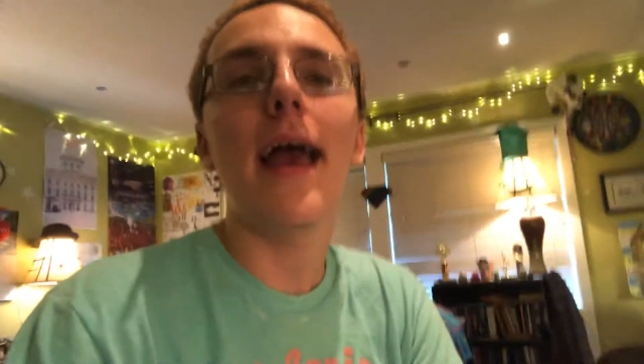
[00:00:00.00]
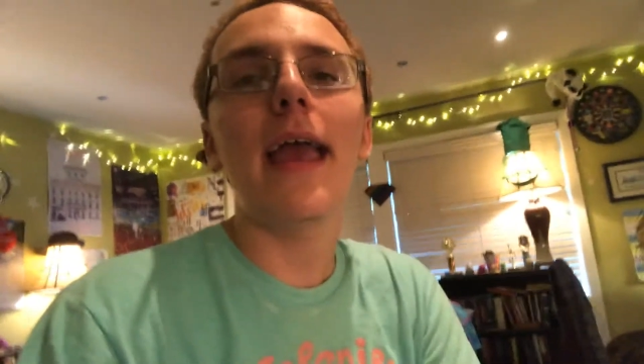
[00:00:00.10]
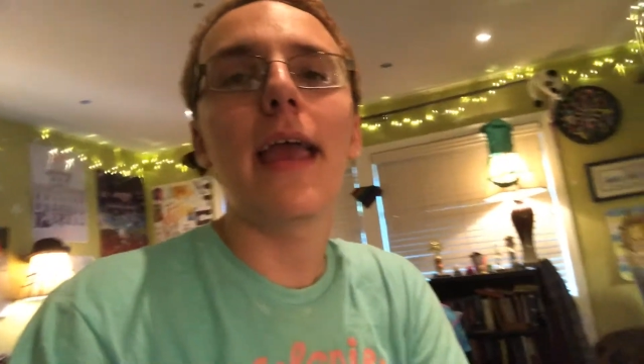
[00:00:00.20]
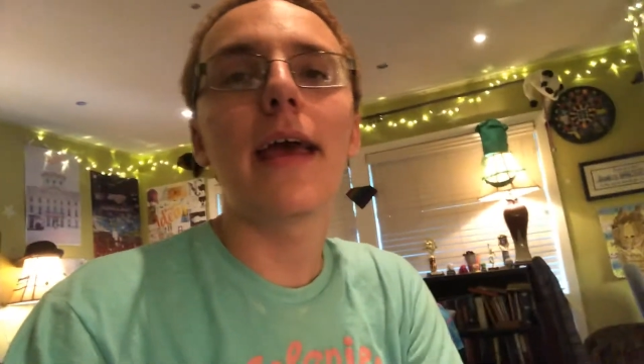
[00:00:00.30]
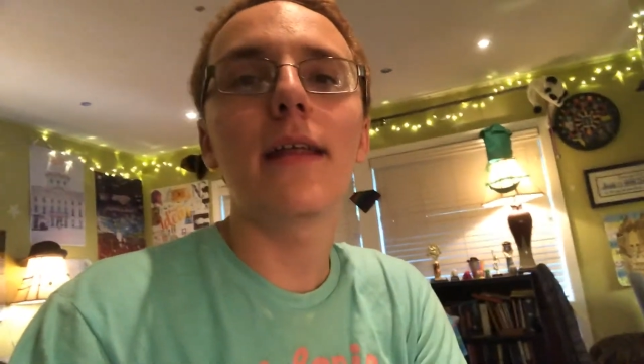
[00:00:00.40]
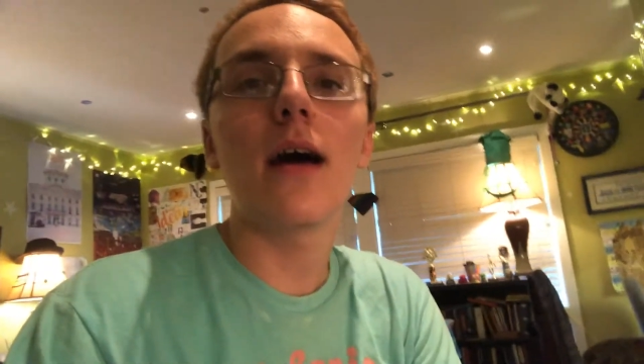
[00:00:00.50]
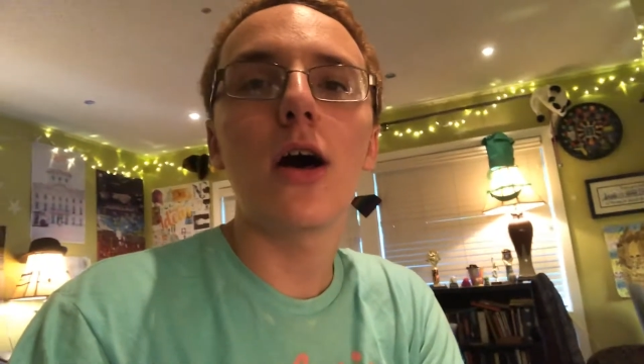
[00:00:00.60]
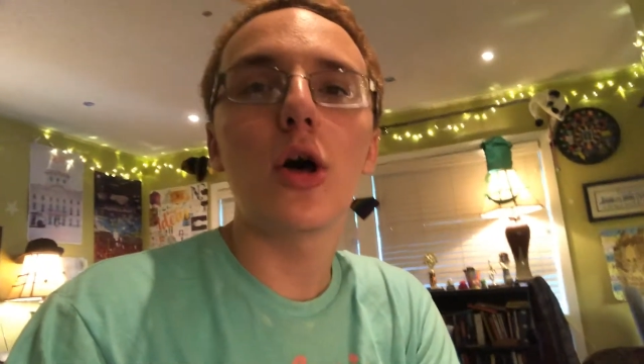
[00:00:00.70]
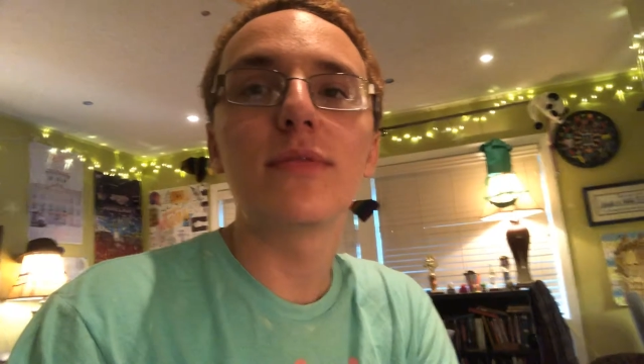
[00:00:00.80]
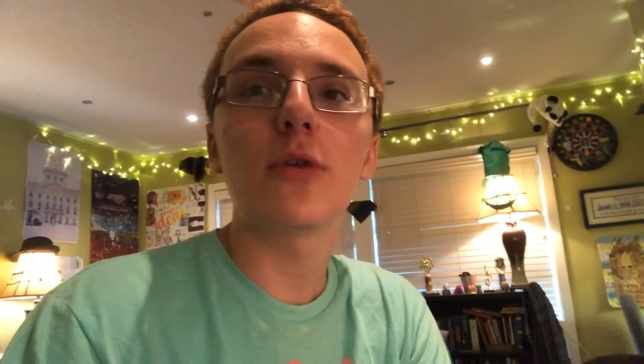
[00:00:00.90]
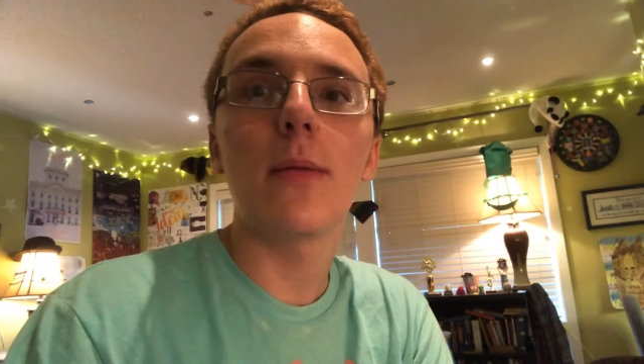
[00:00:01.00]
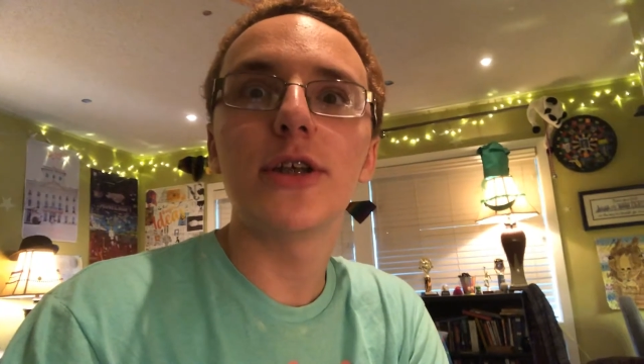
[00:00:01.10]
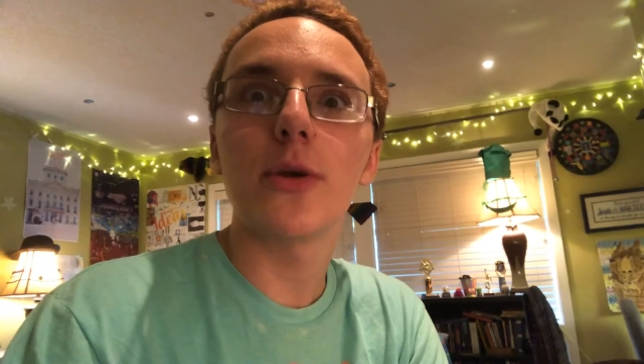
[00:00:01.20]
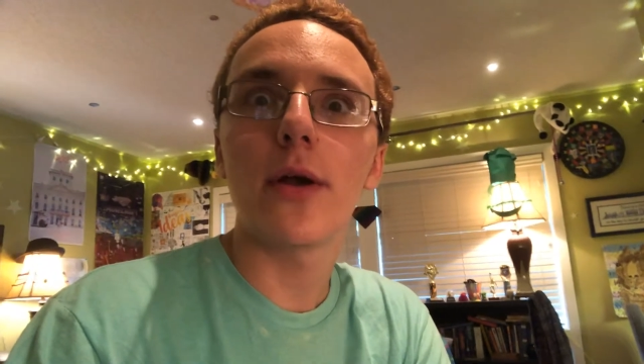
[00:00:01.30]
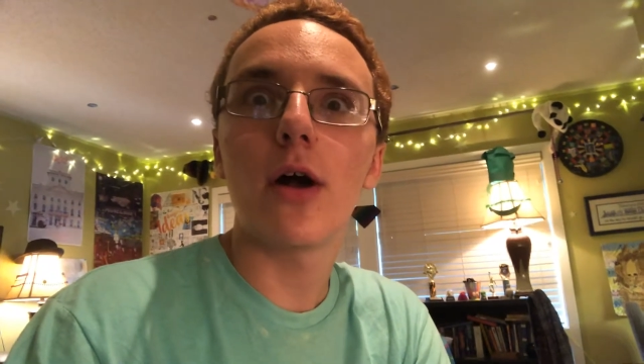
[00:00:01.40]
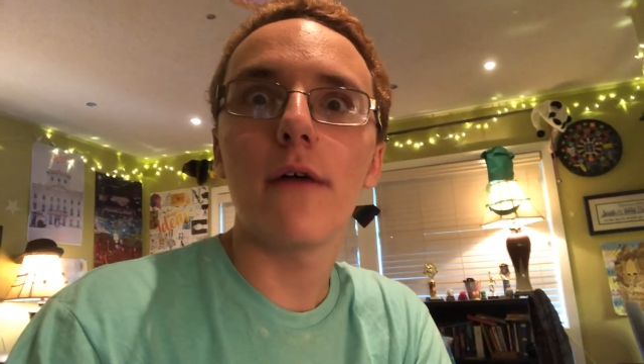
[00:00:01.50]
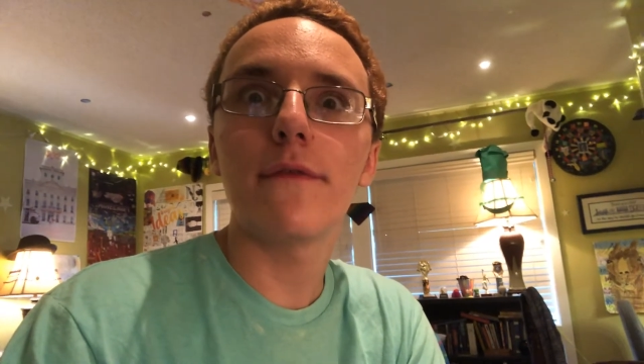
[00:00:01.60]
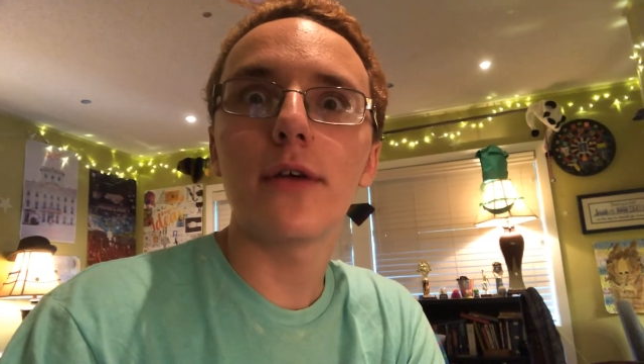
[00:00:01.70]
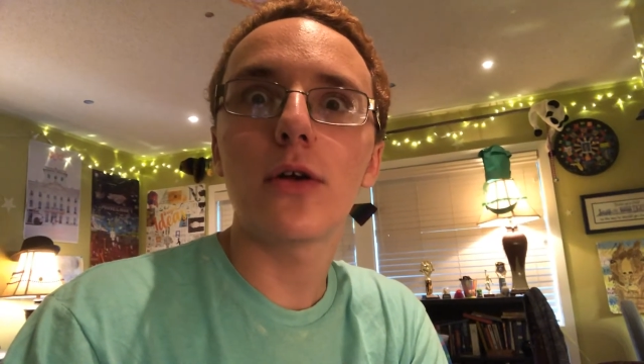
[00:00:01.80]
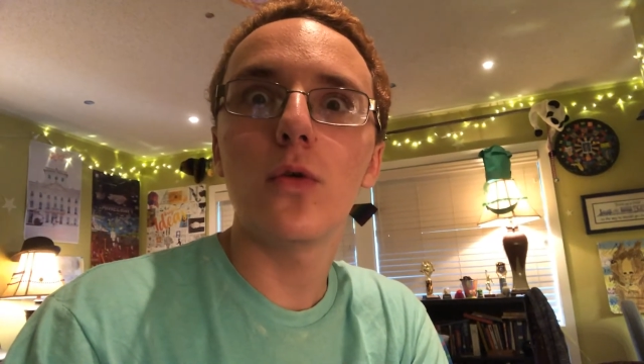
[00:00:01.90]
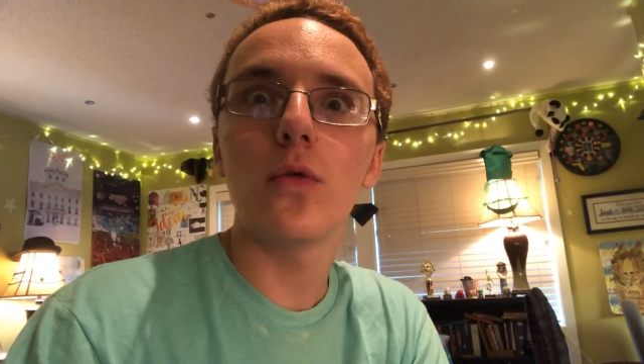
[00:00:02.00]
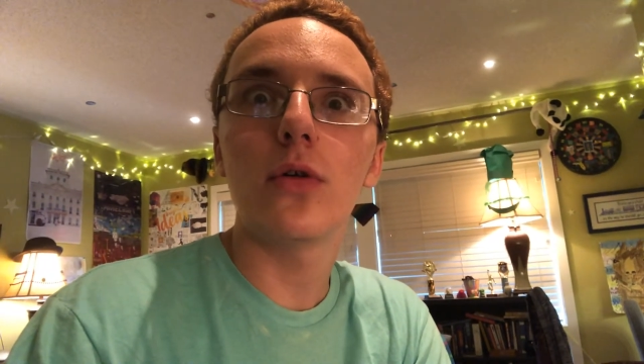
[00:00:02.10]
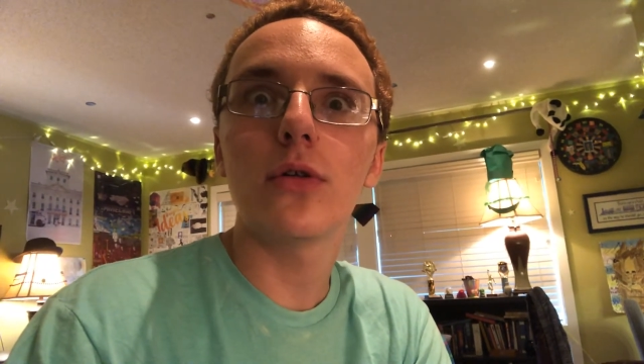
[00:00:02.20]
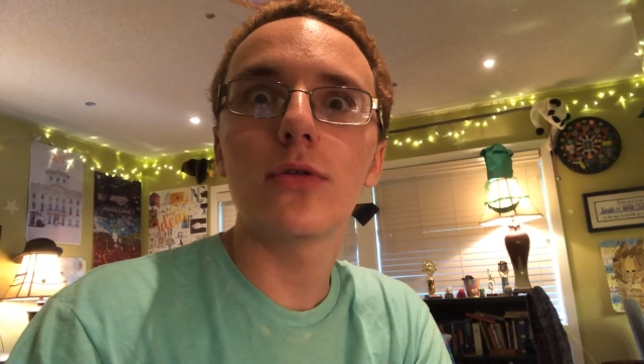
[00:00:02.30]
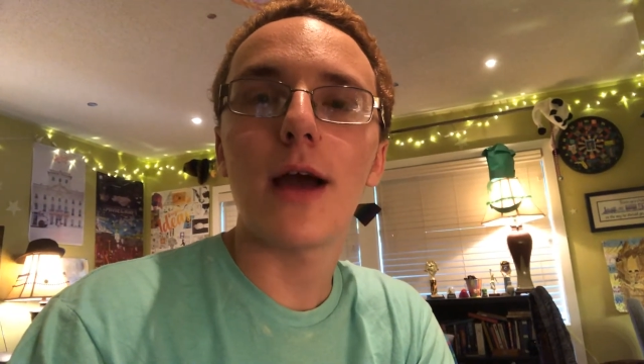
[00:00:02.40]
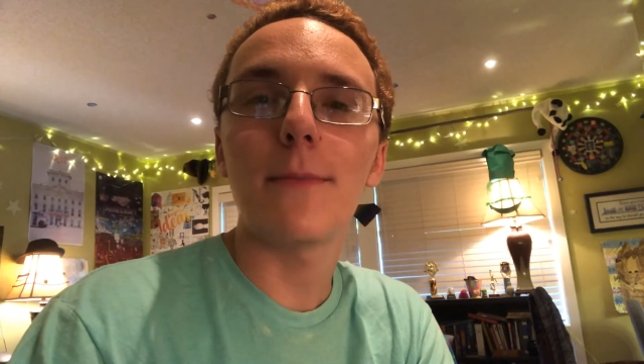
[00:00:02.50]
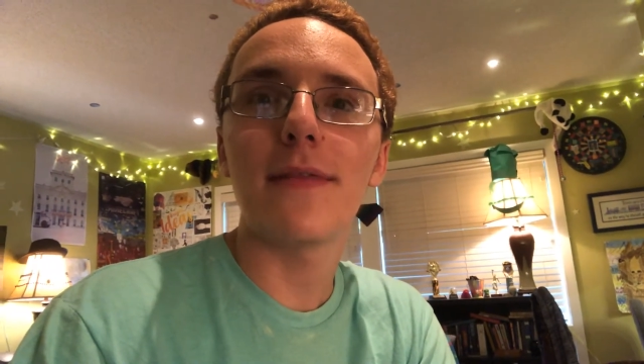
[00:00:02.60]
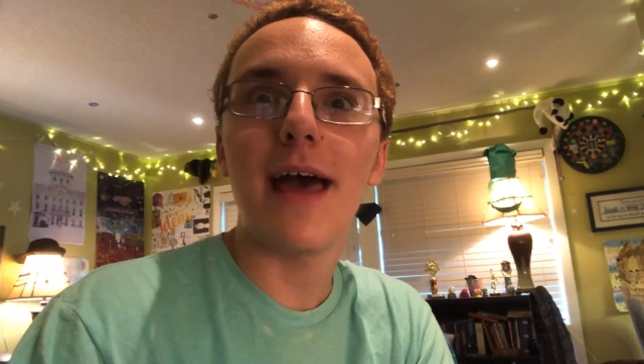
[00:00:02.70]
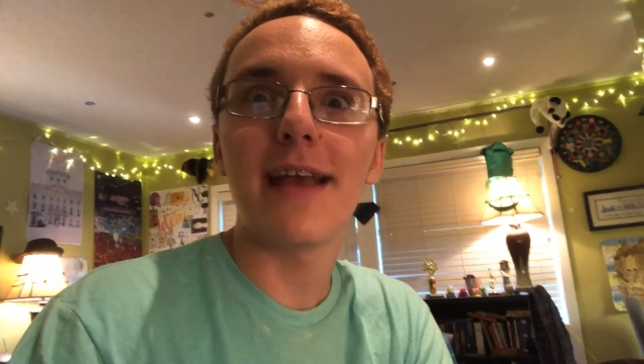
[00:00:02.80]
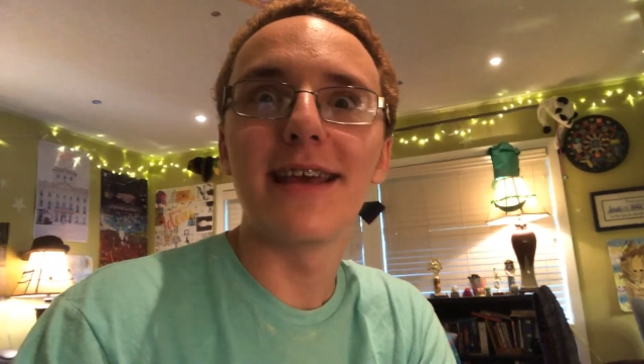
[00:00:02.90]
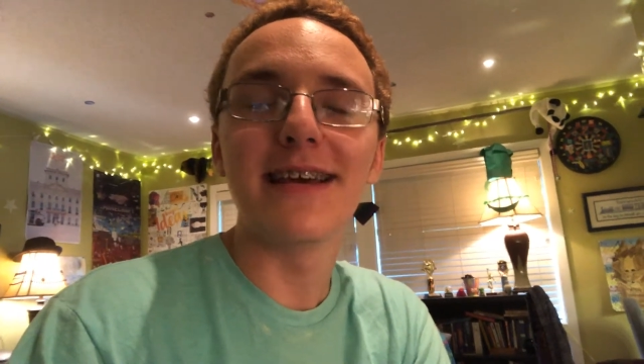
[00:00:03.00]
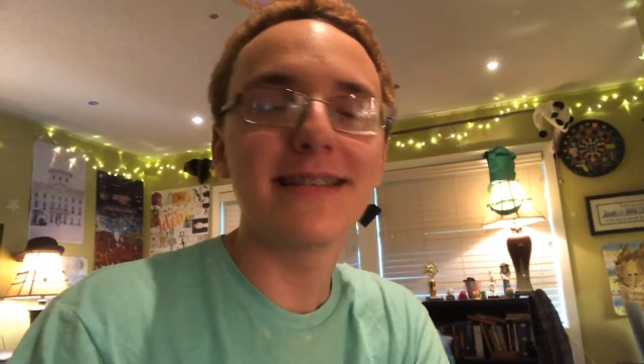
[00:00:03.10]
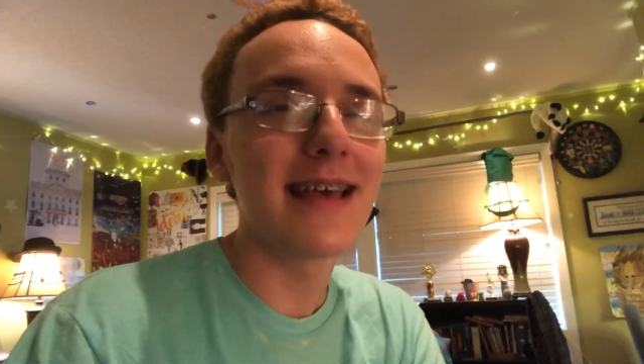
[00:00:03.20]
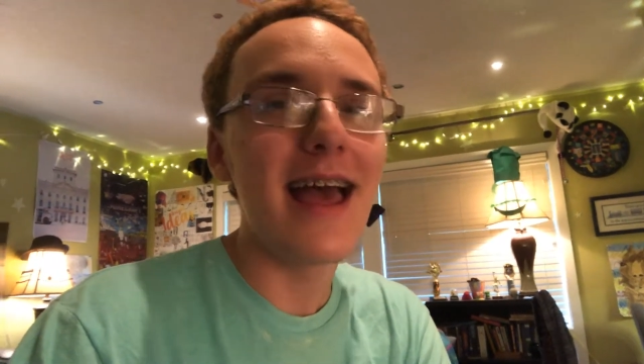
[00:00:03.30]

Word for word: and um, so I'll be showing off the cool crap that I get,